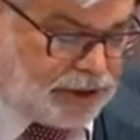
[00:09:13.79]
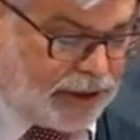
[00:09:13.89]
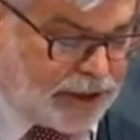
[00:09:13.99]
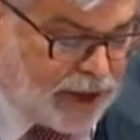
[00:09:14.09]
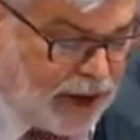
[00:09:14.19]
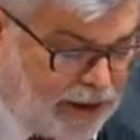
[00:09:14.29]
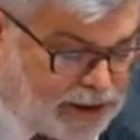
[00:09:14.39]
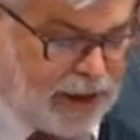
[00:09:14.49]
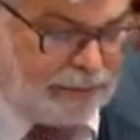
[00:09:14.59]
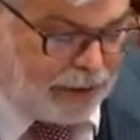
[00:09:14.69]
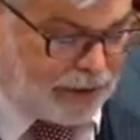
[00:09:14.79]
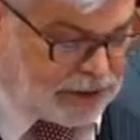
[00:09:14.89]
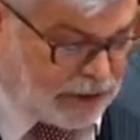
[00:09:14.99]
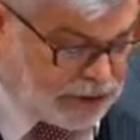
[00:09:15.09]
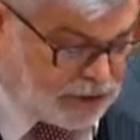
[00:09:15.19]
to disclose their
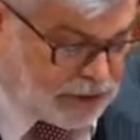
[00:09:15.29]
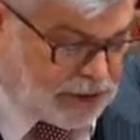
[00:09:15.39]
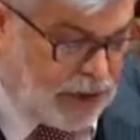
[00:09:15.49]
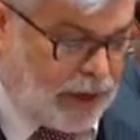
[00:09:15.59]
personal interest.